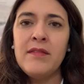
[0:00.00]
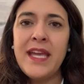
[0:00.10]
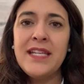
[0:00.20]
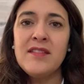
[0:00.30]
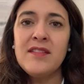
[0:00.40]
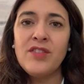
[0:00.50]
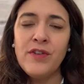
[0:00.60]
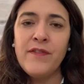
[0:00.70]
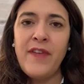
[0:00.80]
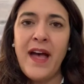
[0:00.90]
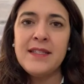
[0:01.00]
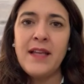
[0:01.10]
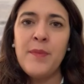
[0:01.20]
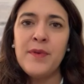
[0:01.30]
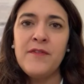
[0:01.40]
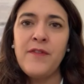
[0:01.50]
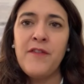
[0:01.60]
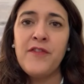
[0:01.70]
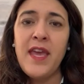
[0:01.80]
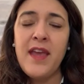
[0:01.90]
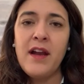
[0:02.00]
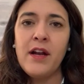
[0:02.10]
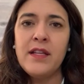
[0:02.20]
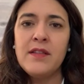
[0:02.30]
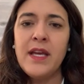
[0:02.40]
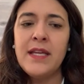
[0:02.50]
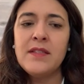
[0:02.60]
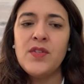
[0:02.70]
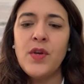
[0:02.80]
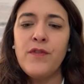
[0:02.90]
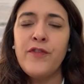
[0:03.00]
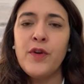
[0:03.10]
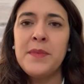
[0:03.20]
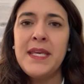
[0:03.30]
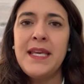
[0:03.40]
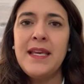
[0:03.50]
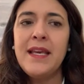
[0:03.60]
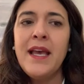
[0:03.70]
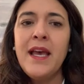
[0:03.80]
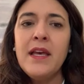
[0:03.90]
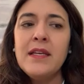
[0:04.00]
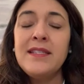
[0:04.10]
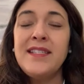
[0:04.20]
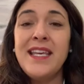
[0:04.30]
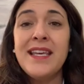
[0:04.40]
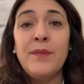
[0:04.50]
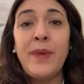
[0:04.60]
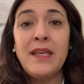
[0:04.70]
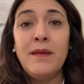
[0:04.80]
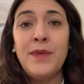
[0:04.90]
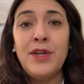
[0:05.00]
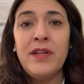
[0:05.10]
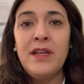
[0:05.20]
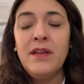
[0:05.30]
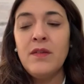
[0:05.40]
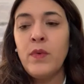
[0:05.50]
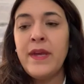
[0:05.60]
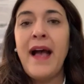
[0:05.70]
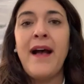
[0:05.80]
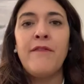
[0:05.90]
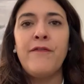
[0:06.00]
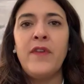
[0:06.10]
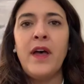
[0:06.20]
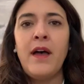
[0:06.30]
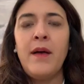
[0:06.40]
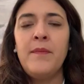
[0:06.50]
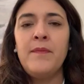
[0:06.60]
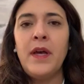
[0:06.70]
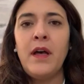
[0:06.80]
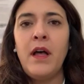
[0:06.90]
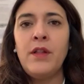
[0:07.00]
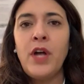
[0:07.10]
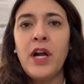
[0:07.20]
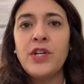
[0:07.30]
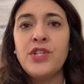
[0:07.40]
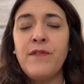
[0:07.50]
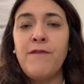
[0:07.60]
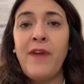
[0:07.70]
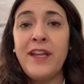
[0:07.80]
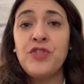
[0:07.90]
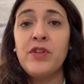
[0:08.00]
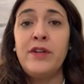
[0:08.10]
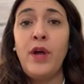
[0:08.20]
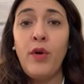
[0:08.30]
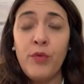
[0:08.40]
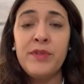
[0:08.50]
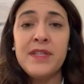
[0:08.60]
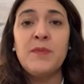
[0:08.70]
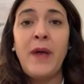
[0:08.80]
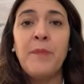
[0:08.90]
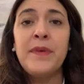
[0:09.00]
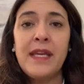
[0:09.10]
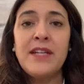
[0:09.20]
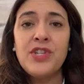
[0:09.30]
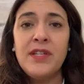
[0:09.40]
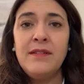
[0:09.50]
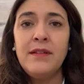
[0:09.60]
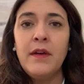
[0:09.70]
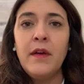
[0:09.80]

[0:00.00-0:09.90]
they deserve that type of care. And so for me, seeing it in my community, we have a large veteran homeless population.